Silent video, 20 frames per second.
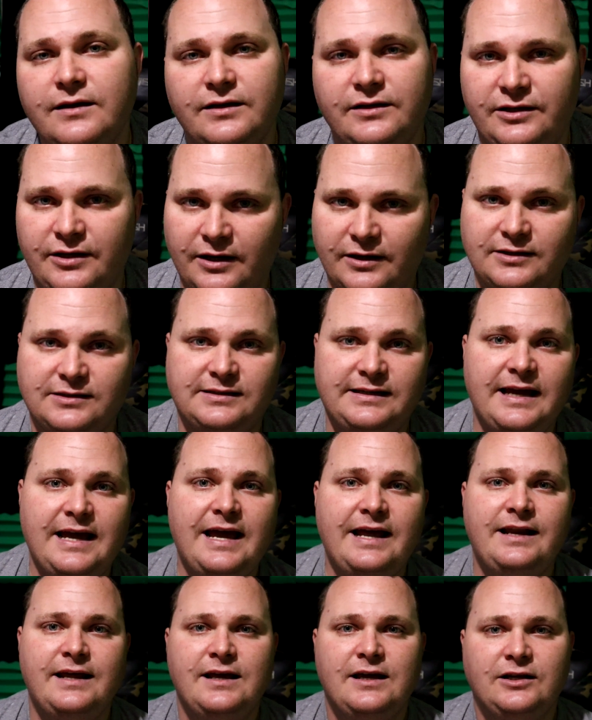You
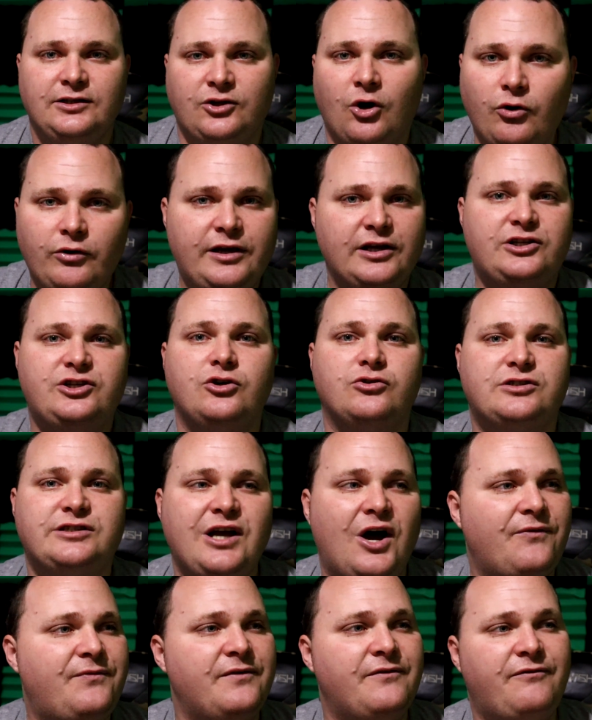understand? Don't get
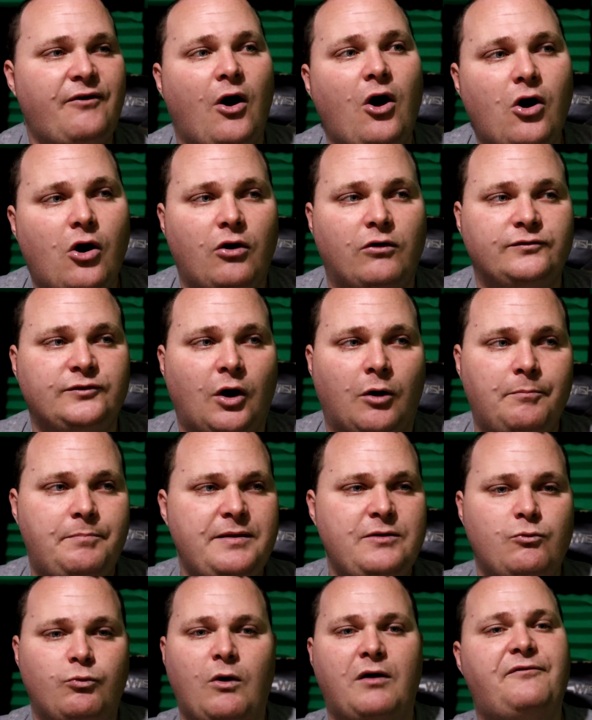yourself involved. Don't
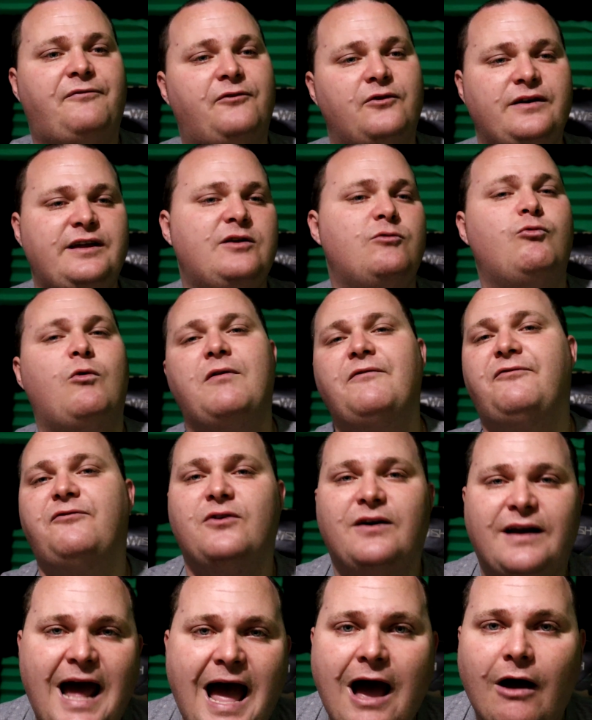be 1 foot in, 1
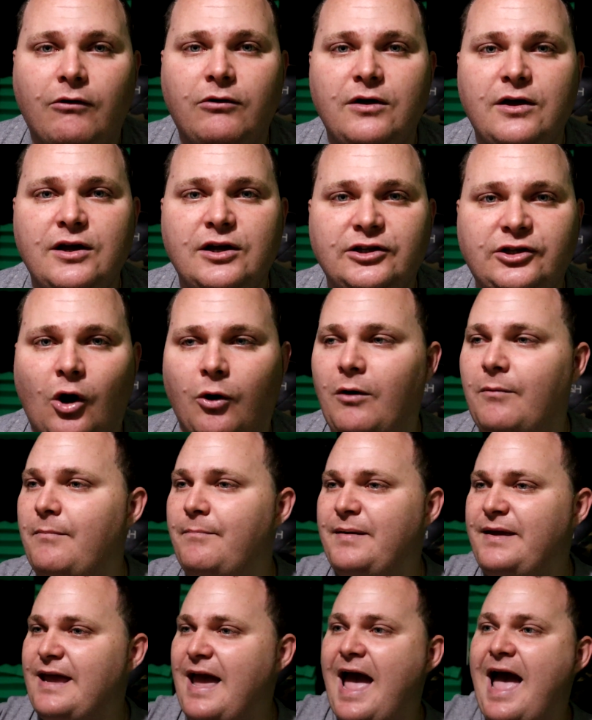foot out. Don't
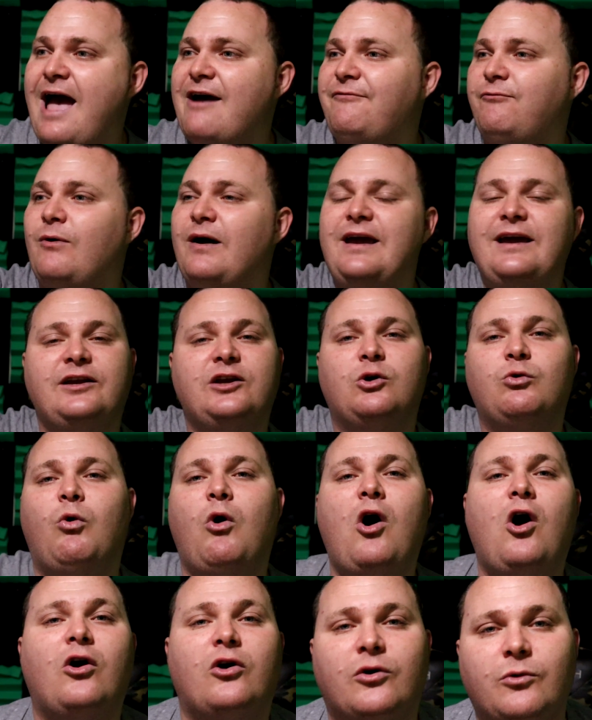be halfway in the
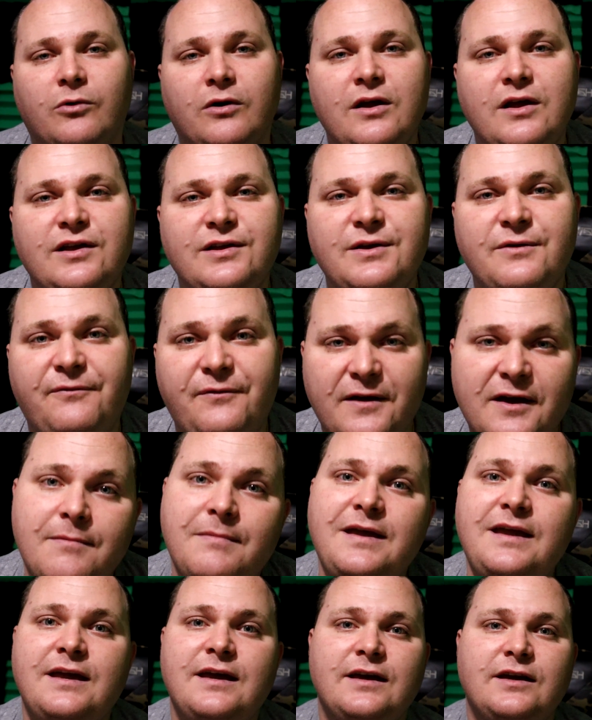water. You feel
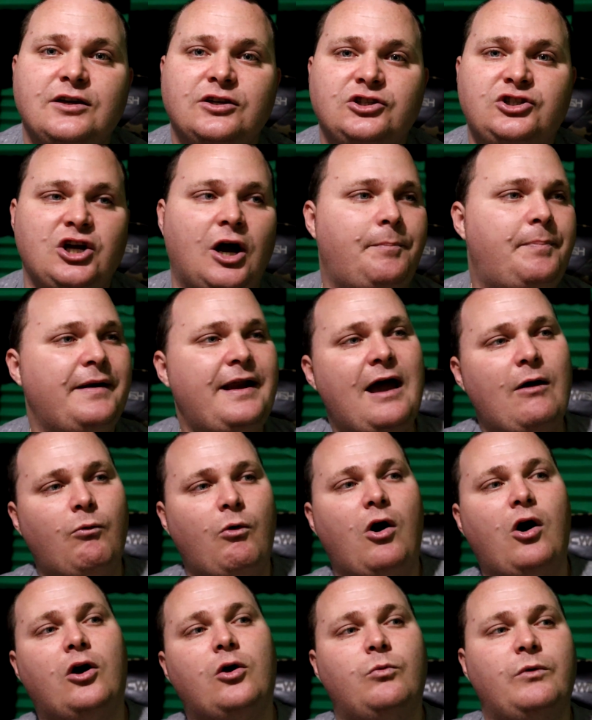me? Jump in that
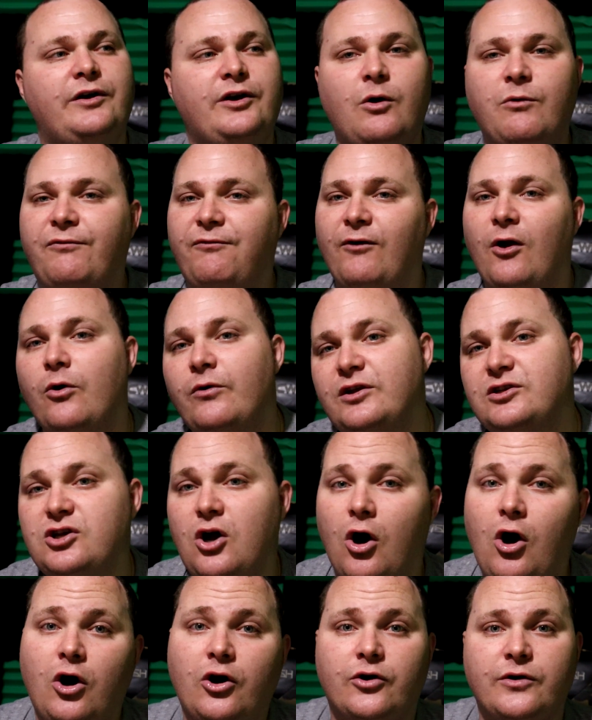water with no floaties
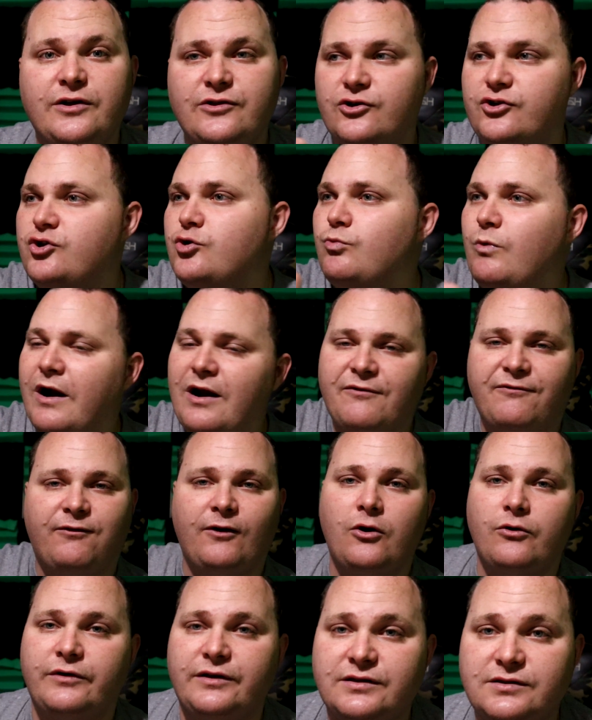on, or either you wear
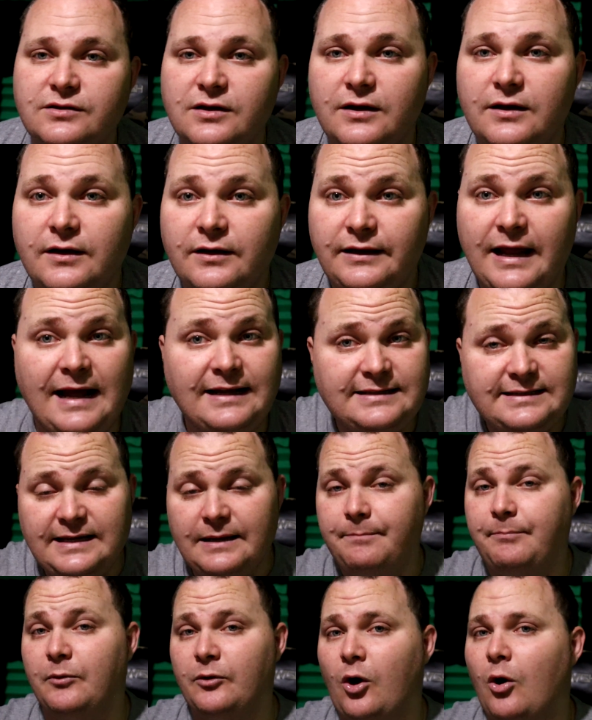floaties. That's
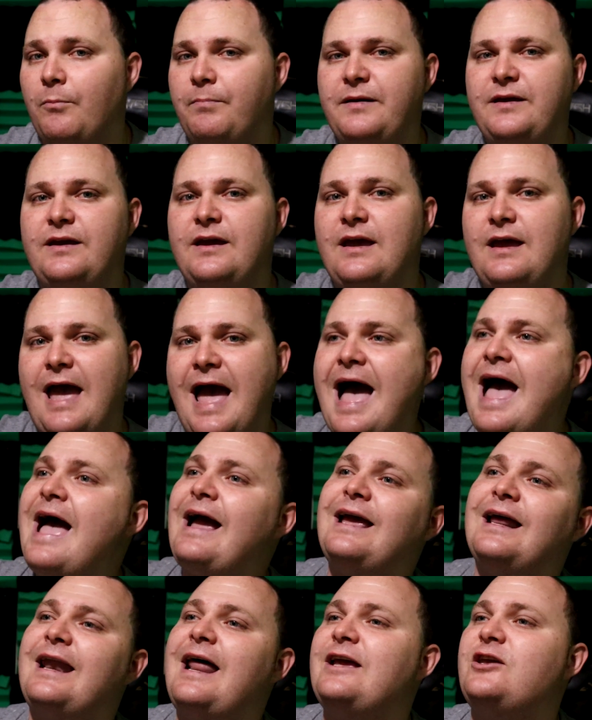simple. Don't be
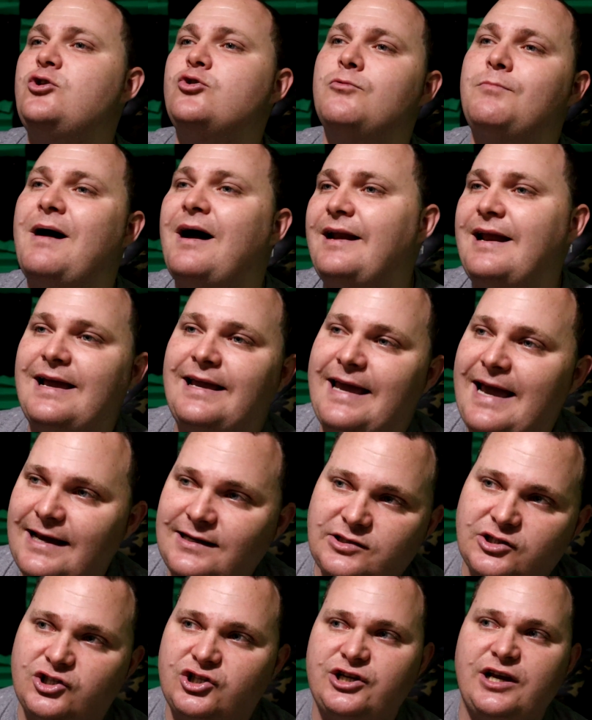acting like you about that
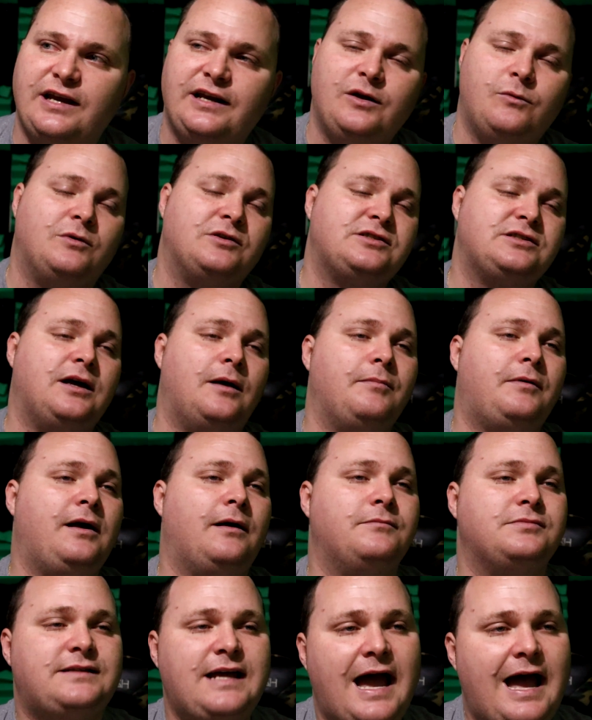gangster shit. And then when something
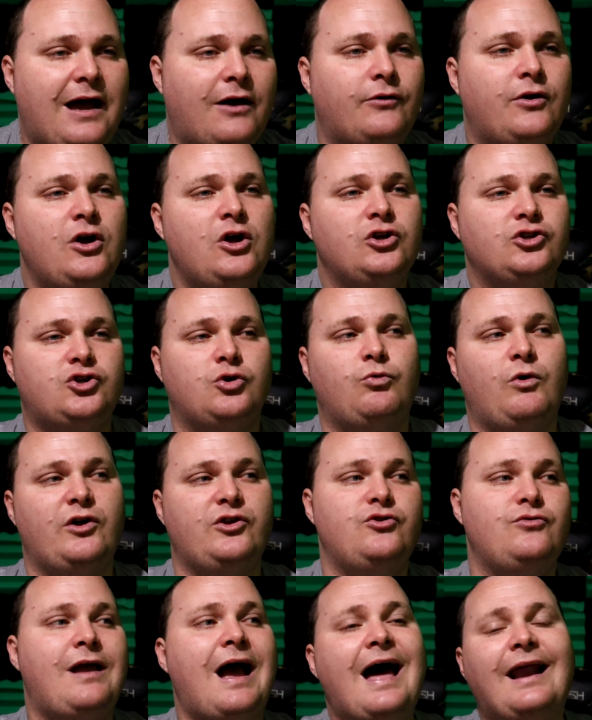comes down to where
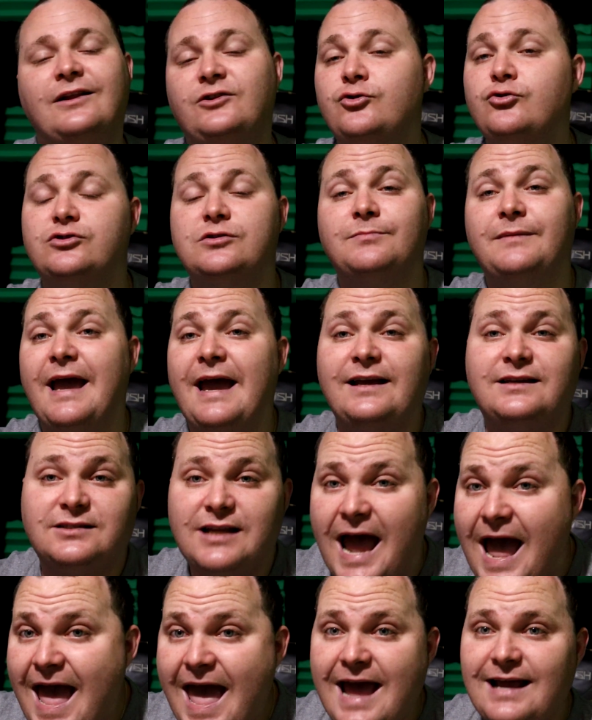you got to do some
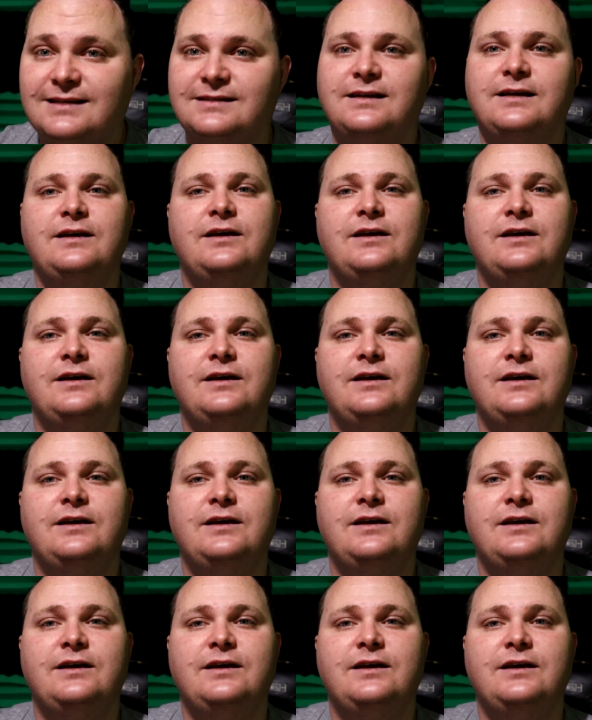gangster acts,